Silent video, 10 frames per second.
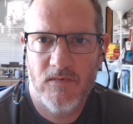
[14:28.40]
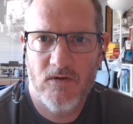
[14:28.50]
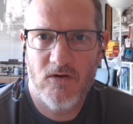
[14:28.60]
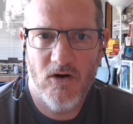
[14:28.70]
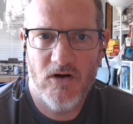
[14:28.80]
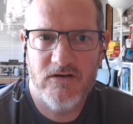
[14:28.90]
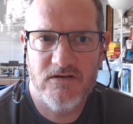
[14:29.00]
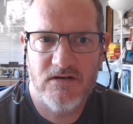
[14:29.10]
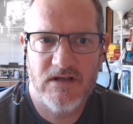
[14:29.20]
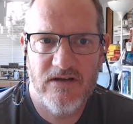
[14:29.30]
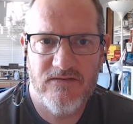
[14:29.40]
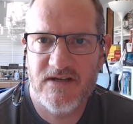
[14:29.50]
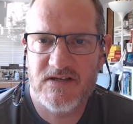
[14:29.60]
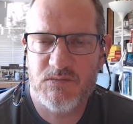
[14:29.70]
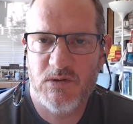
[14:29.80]
God gives
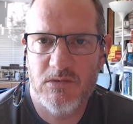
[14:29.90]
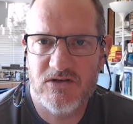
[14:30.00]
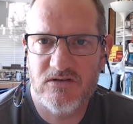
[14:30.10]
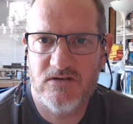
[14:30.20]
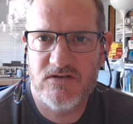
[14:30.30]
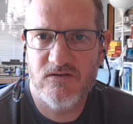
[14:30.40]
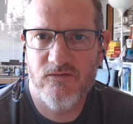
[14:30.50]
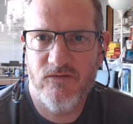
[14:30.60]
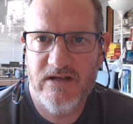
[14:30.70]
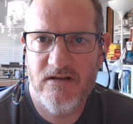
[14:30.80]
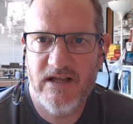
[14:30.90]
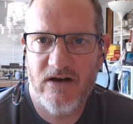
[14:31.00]
us permission to feel